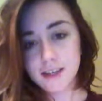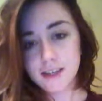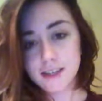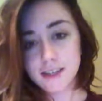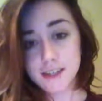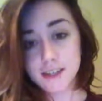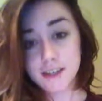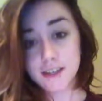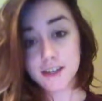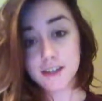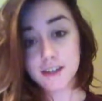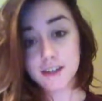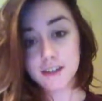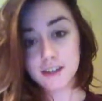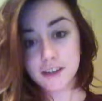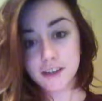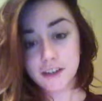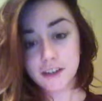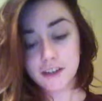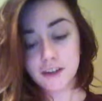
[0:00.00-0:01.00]
Dear
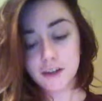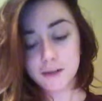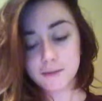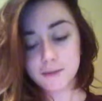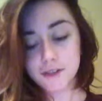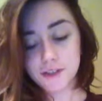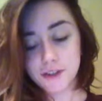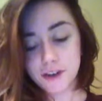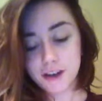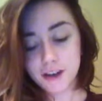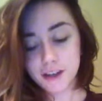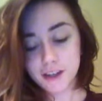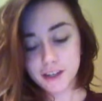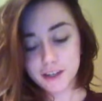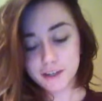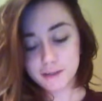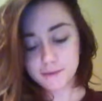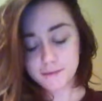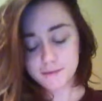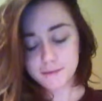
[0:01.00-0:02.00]
Neil
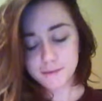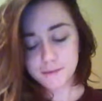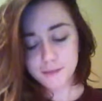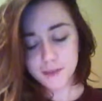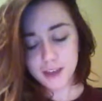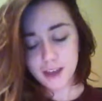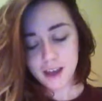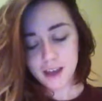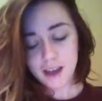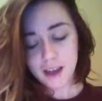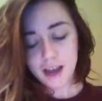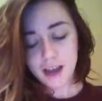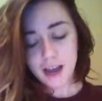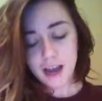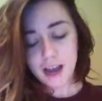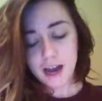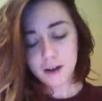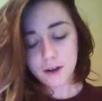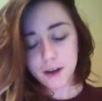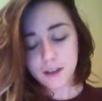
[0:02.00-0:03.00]
Armstrong,
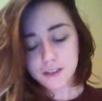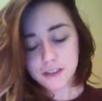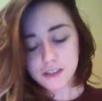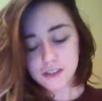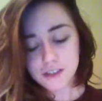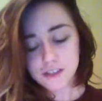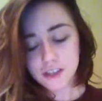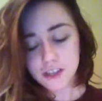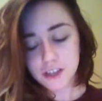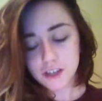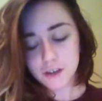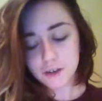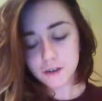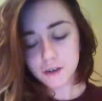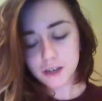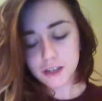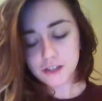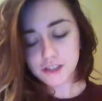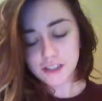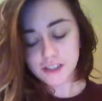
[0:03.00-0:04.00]
I write this to you
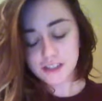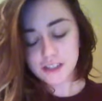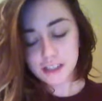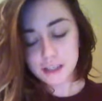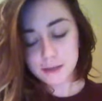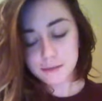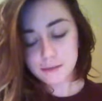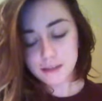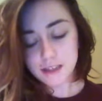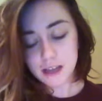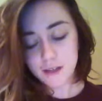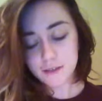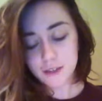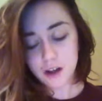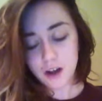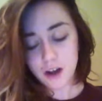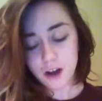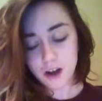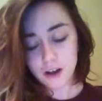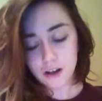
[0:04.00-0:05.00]
as she sleeps down the
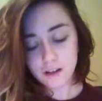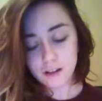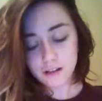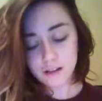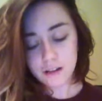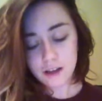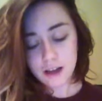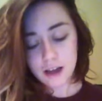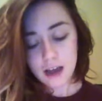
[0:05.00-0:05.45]
hall.